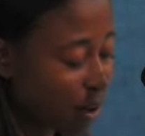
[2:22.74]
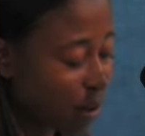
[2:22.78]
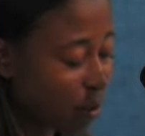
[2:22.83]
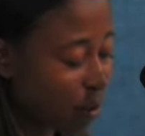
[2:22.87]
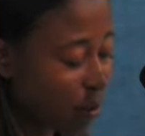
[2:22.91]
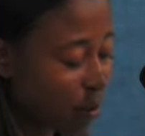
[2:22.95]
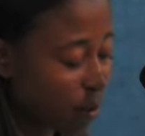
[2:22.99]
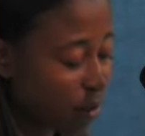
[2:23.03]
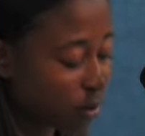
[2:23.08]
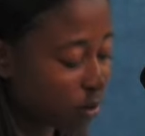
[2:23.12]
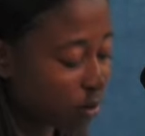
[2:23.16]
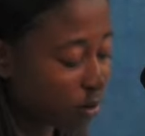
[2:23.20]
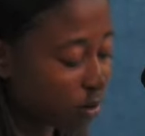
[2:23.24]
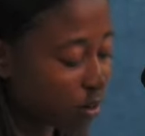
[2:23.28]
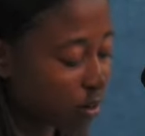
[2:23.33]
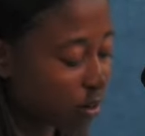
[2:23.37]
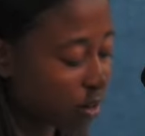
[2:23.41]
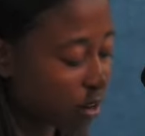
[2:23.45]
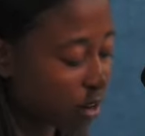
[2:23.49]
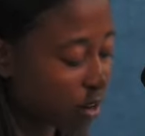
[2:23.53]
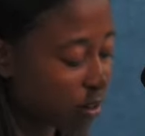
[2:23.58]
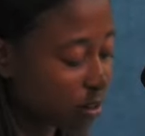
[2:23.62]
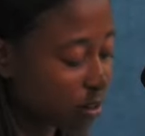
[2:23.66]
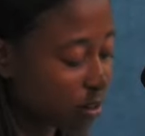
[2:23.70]
Words
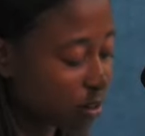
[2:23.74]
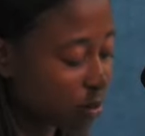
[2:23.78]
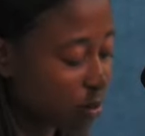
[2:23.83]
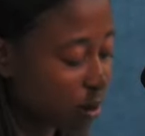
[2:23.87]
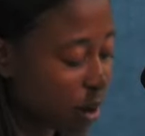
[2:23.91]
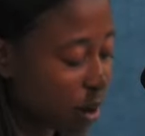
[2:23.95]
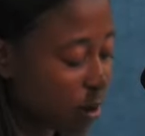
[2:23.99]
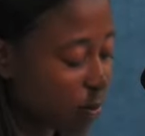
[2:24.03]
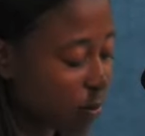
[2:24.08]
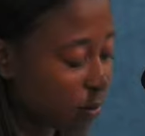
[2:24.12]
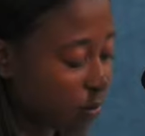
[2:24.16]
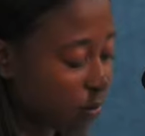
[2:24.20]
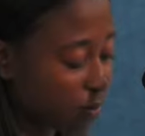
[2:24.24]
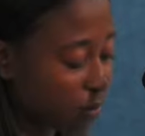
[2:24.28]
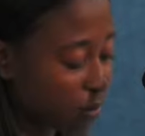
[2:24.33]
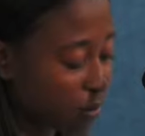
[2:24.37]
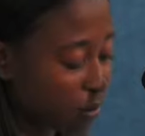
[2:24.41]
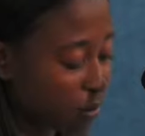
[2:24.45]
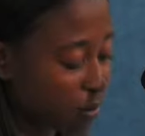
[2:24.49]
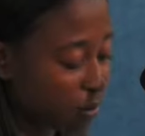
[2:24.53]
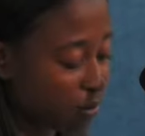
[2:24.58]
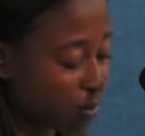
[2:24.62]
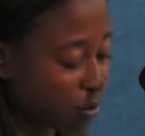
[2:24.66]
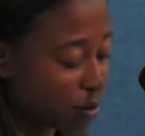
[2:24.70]
cannot describe the
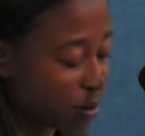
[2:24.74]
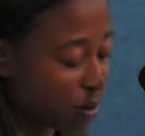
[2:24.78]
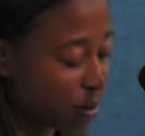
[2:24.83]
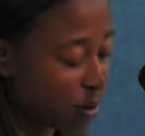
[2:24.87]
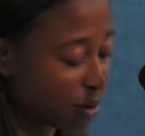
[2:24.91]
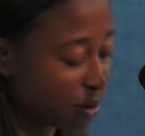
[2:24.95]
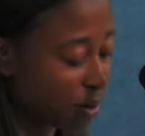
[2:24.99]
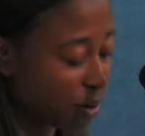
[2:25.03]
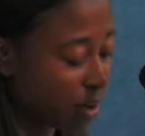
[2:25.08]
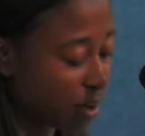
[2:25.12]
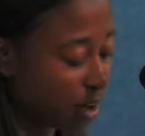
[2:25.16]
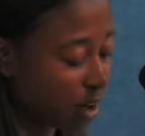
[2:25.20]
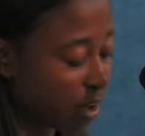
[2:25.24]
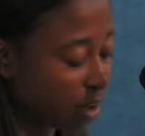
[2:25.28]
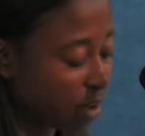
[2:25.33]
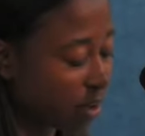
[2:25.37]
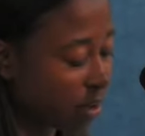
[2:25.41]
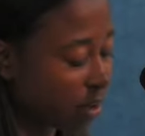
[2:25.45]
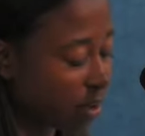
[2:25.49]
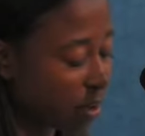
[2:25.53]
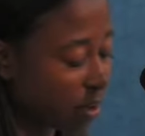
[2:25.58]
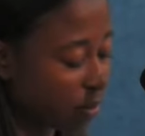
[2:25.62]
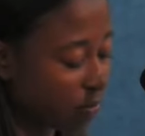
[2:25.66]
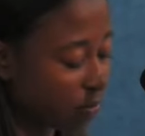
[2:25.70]
feeling of knowing that I had a
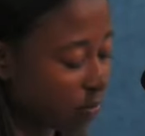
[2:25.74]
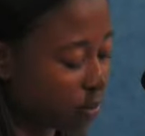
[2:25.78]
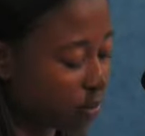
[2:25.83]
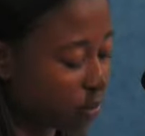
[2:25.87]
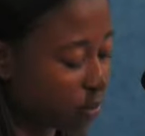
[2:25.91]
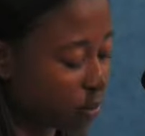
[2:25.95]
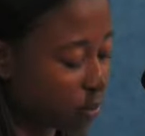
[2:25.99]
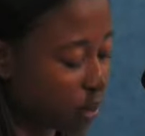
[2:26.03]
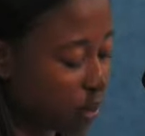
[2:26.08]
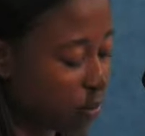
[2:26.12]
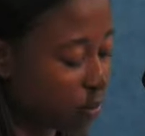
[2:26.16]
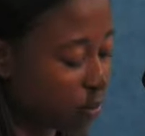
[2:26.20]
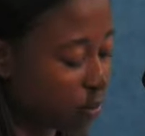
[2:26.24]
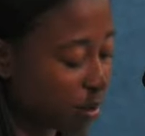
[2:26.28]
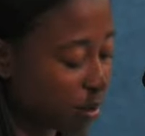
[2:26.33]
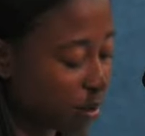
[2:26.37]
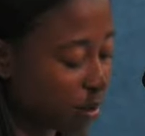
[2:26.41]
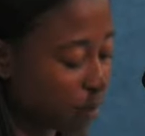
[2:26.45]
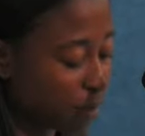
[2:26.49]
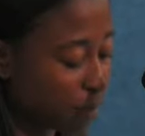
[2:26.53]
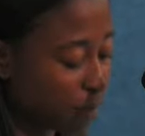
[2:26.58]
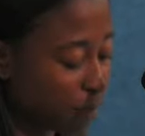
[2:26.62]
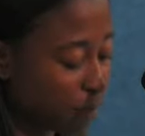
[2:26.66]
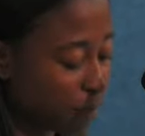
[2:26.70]
life inside
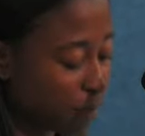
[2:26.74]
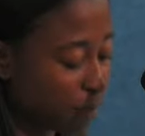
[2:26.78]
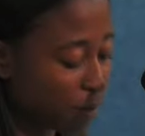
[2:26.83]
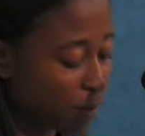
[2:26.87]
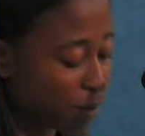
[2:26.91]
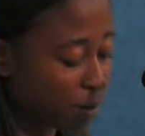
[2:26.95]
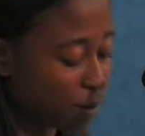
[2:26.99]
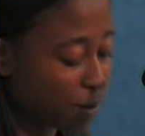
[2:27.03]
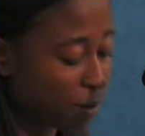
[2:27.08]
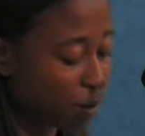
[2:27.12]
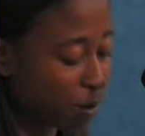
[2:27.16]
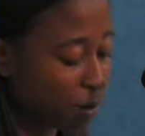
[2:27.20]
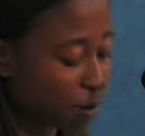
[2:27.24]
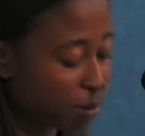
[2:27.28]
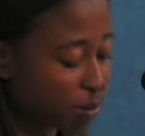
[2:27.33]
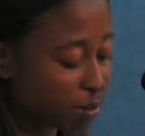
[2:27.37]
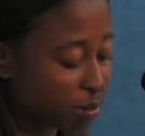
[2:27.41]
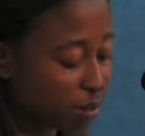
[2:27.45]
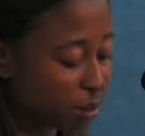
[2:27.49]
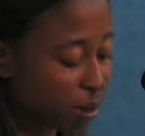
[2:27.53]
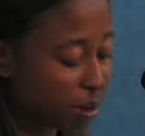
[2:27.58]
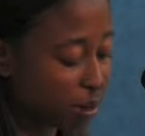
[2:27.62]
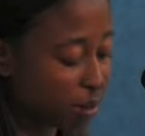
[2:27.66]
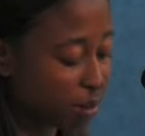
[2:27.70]
me. It's very
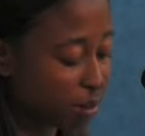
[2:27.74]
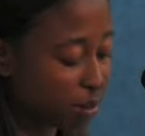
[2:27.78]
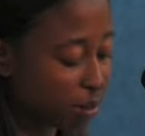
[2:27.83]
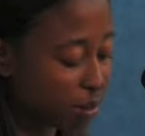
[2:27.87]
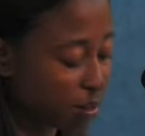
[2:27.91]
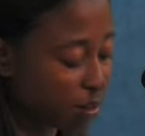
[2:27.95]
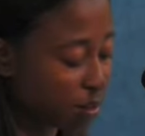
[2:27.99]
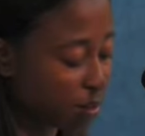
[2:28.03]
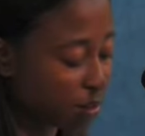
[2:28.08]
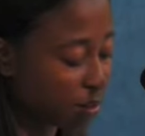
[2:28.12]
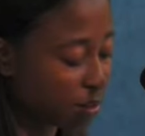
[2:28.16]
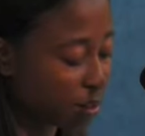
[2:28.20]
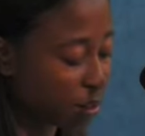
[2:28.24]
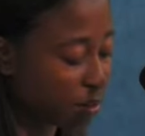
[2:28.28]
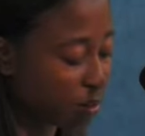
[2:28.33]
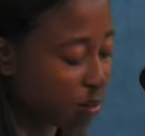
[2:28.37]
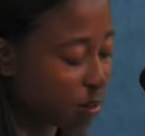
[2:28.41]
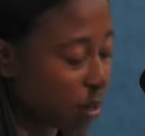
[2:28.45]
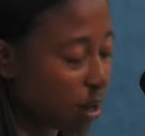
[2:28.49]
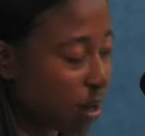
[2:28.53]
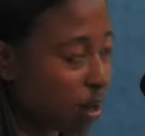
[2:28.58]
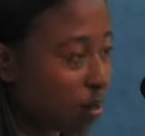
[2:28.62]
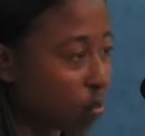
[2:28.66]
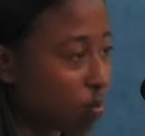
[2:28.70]
exciting, at the same
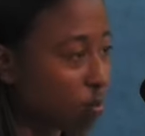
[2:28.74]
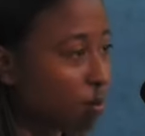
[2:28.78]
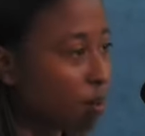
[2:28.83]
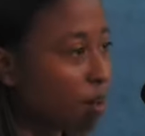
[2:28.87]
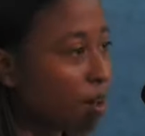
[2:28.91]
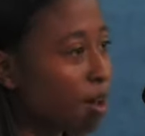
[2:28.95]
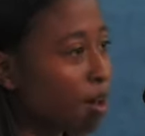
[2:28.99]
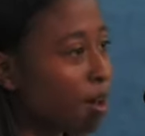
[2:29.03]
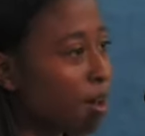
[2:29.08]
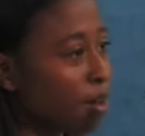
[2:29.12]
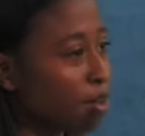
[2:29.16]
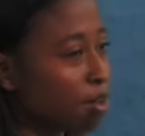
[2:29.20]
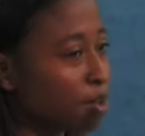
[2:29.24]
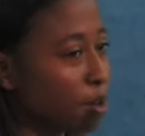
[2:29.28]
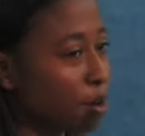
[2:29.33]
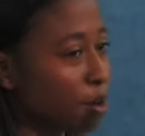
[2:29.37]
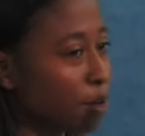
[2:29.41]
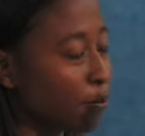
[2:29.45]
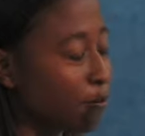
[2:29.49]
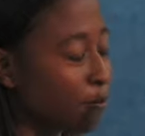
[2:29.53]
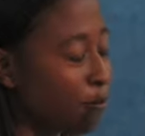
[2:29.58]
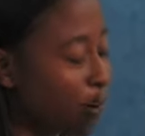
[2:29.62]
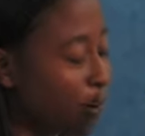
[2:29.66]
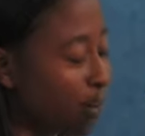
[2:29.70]
time
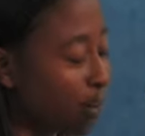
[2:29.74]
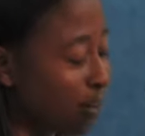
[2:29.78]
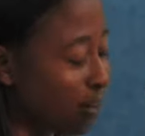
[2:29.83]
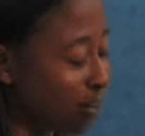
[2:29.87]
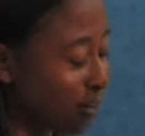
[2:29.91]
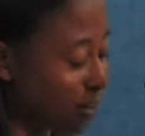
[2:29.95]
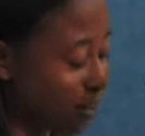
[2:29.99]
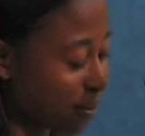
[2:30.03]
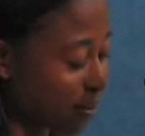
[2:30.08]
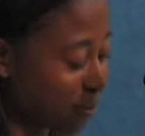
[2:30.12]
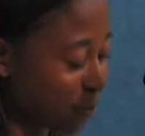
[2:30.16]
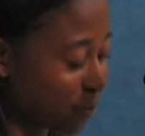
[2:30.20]
terrifying.